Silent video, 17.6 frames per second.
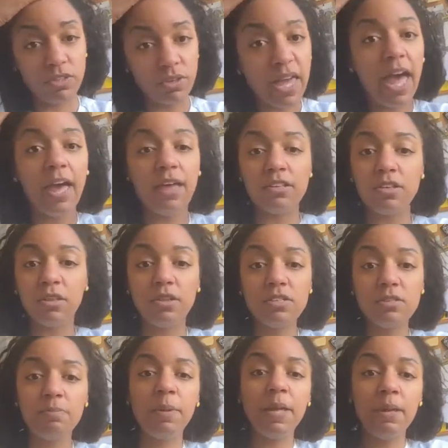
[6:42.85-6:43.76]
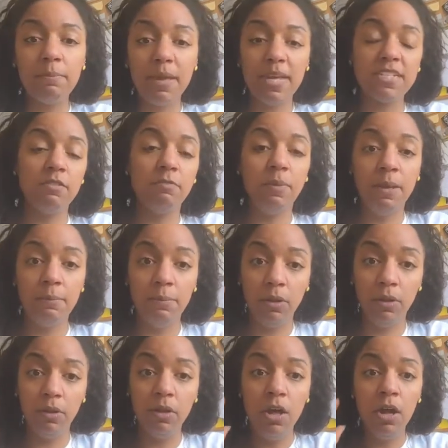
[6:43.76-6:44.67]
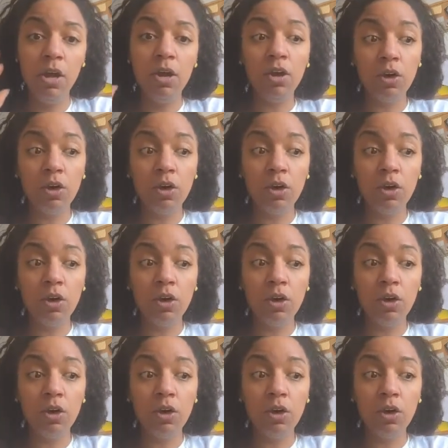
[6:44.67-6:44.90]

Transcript: So yeah, so there's a big mix of people